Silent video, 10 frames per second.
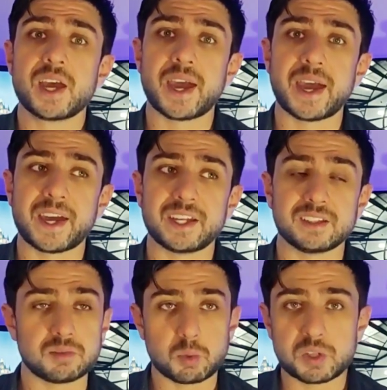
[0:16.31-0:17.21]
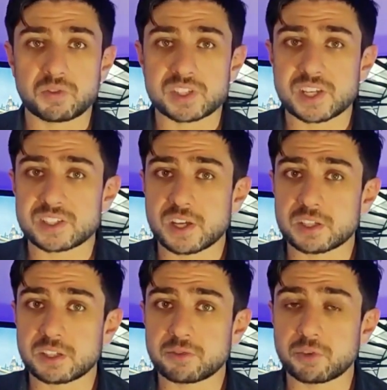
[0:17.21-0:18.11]
and it was
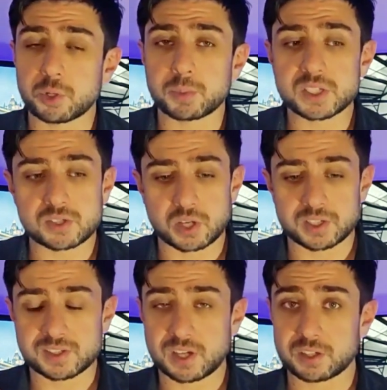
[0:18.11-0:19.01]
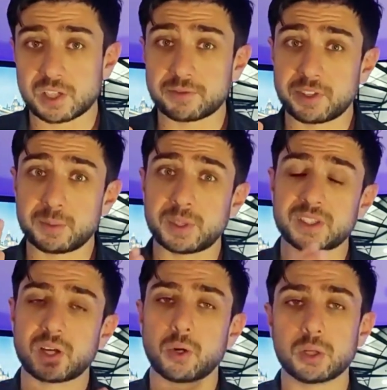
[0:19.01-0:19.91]
exciting for me, so I started filming
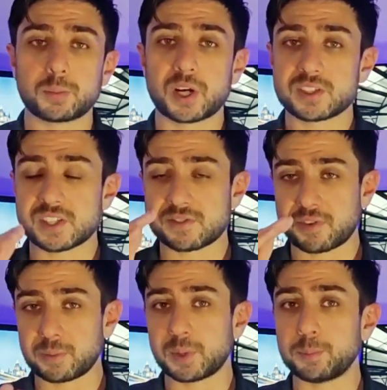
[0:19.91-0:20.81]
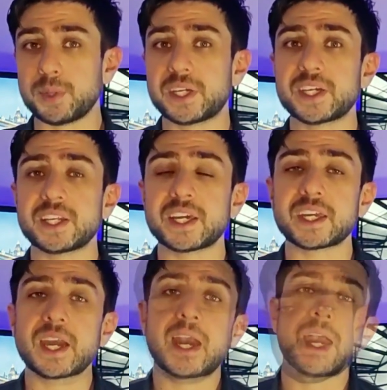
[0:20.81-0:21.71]
the whole process from the beginning,